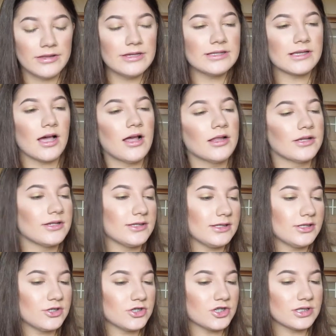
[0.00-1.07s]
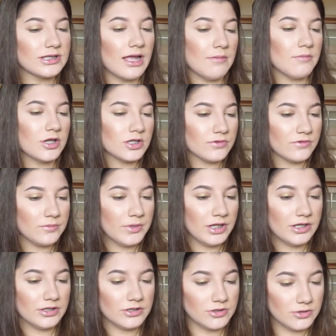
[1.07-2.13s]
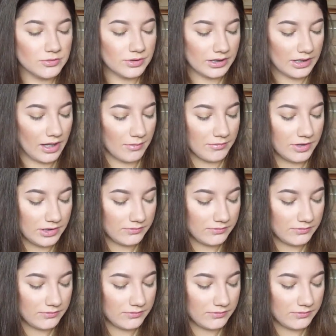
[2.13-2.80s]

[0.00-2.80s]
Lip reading: these colors, there's just not much for me to do with them,